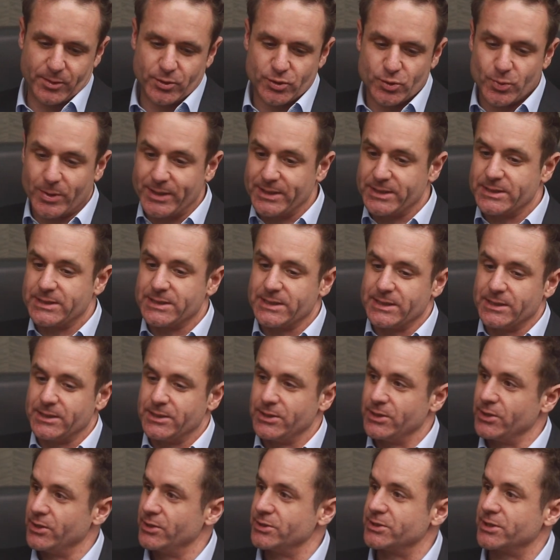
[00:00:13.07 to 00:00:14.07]
20
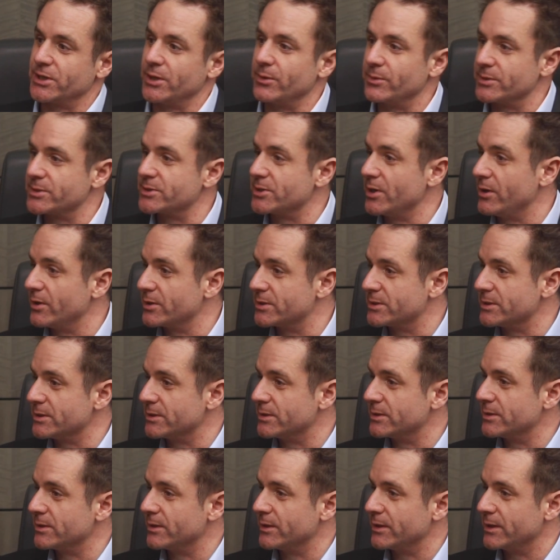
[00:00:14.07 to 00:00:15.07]
years ago I started
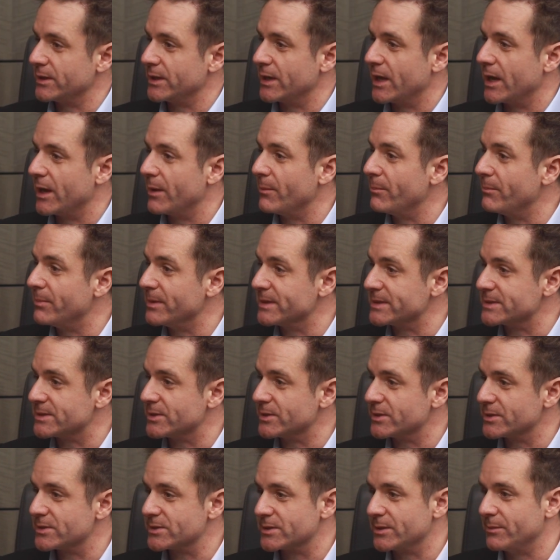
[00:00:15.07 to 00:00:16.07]
the
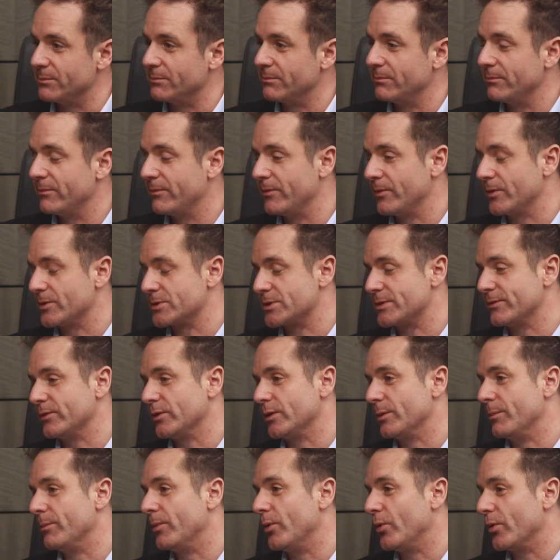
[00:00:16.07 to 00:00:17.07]
business, and first of
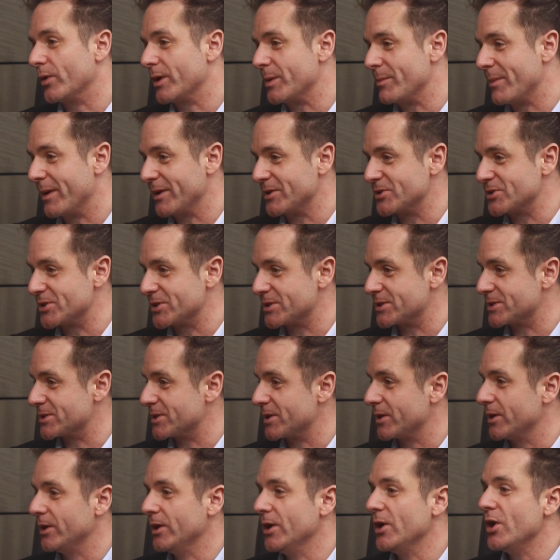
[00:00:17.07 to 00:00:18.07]
all born in
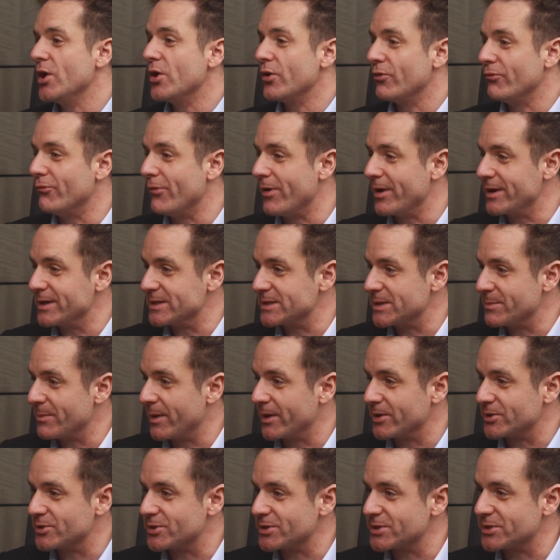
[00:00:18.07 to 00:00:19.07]
Manchester, raised in
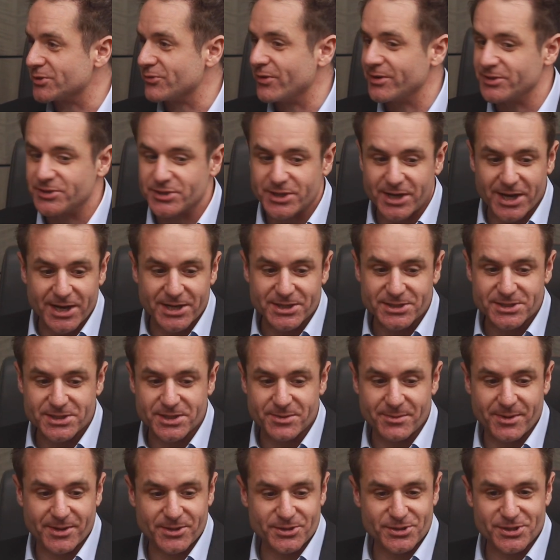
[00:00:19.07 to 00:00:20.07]
Manchester, educated
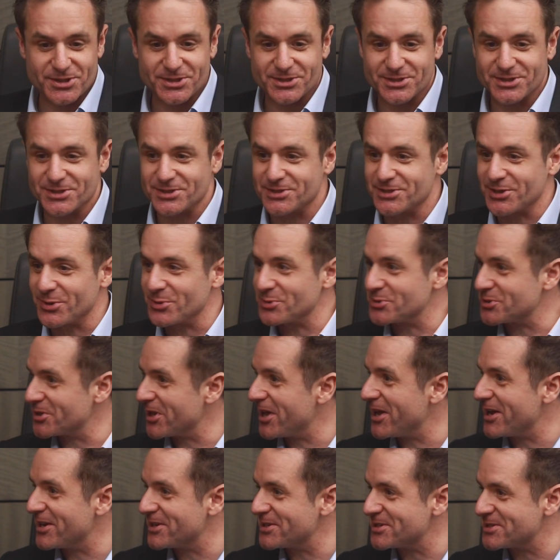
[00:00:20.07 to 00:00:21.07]
in Manchester,
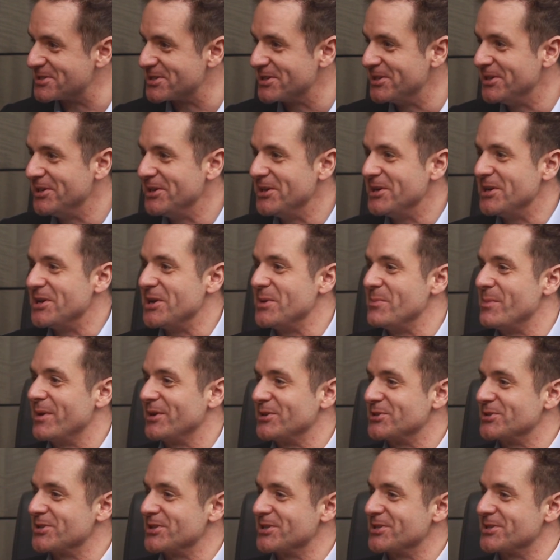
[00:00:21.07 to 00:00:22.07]
socialised in
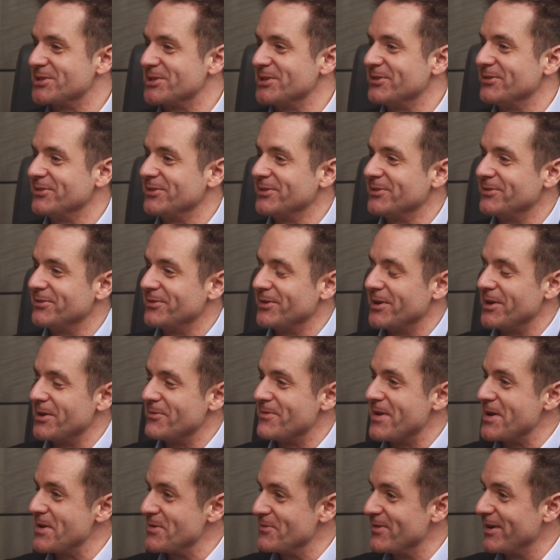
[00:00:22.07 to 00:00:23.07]
Manchester. I
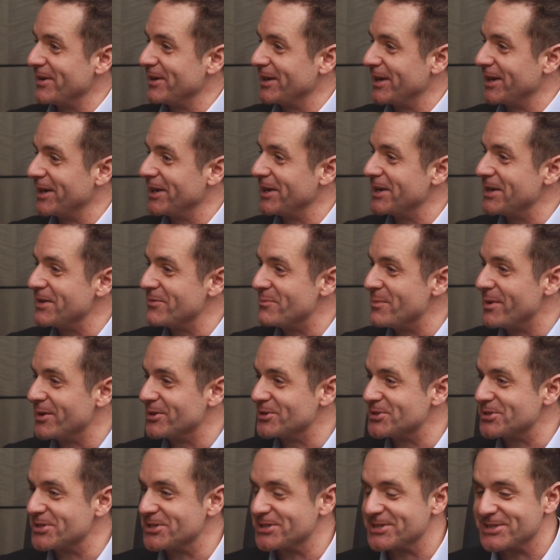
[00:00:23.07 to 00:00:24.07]
very rarely leave
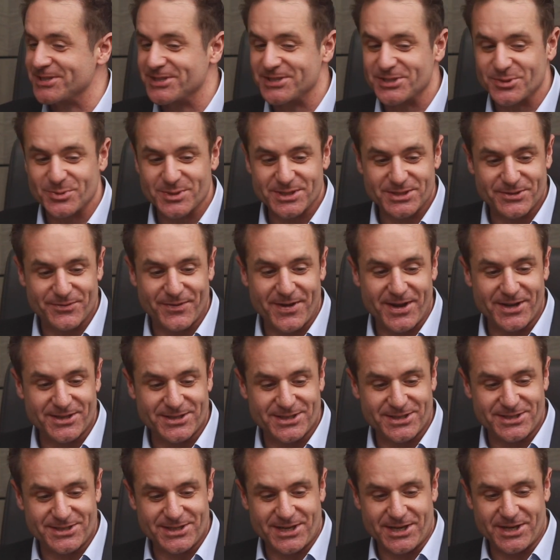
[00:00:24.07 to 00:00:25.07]
Manchester, so it's fair to
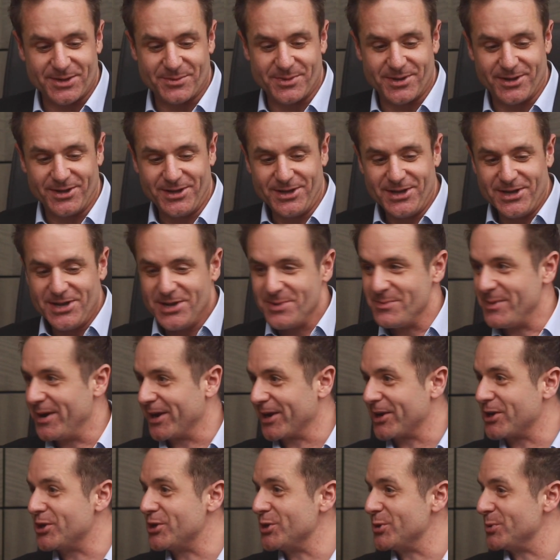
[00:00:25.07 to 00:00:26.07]
say I'm a
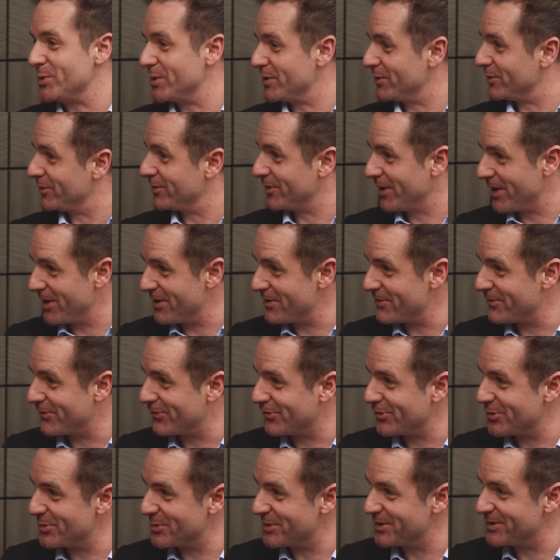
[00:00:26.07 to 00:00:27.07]
Mancunian
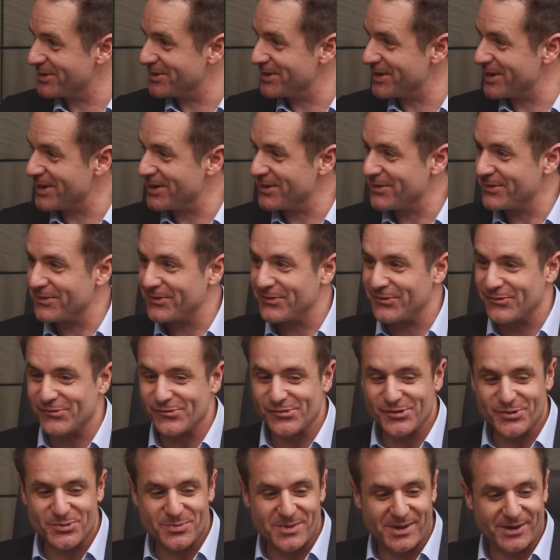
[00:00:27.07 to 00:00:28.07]
through and
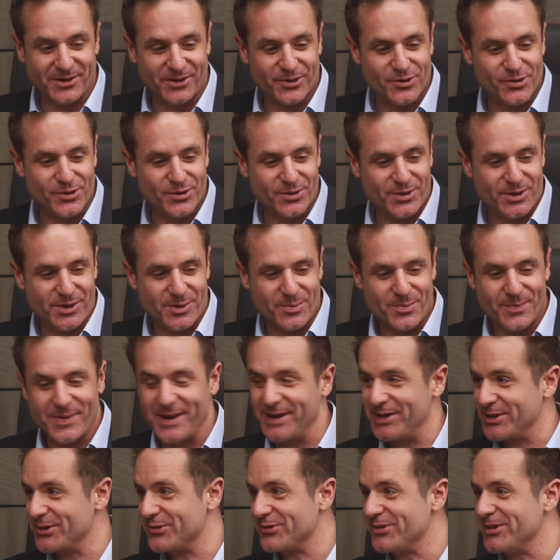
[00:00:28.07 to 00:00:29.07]
through, Mancunian
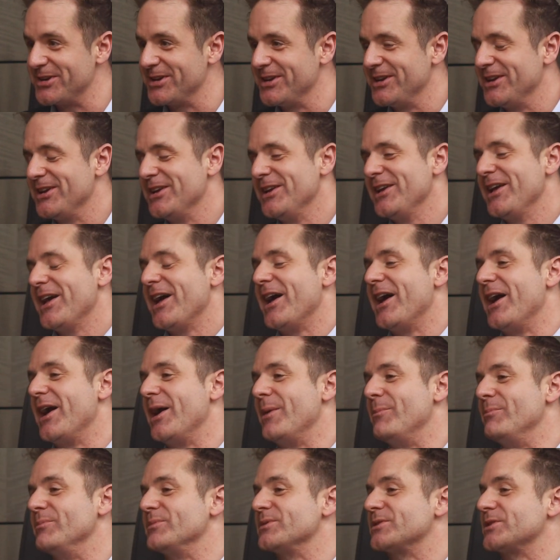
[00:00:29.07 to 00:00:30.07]
pedigree.
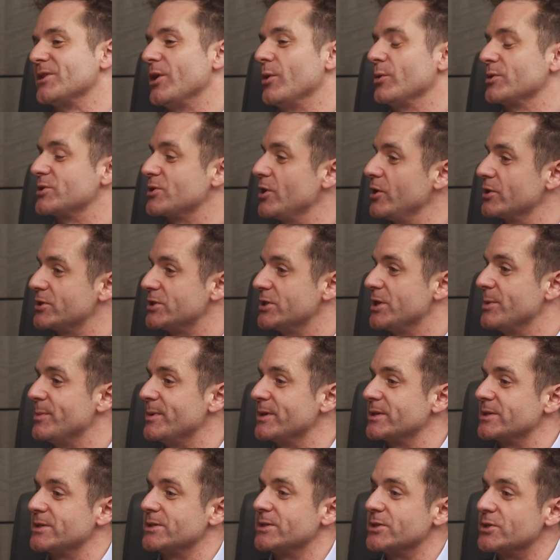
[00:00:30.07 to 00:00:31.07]
So I started the
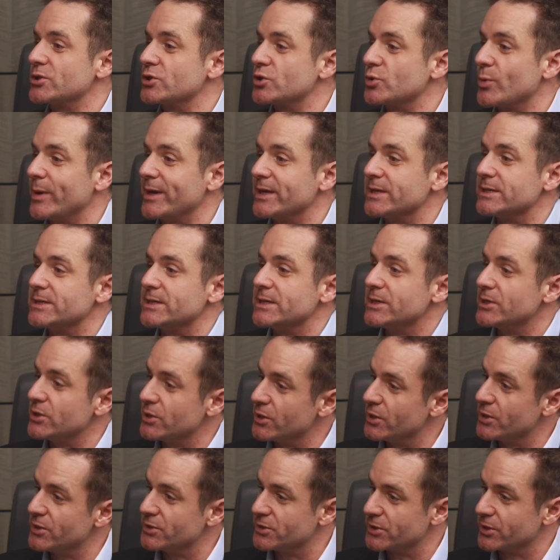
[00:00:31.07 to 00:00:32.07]
business 20
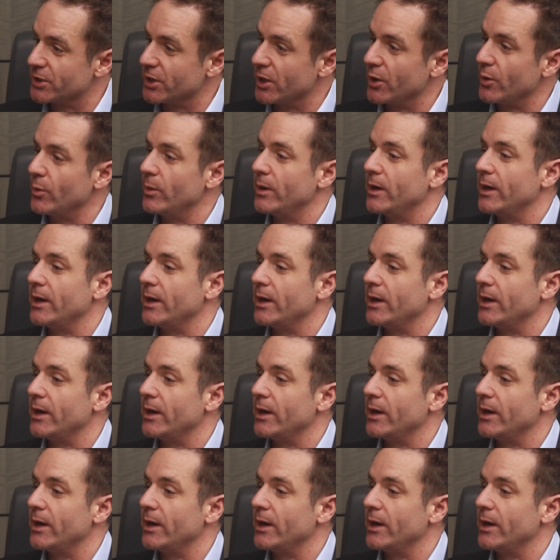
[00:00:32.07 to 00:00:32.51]
years ago.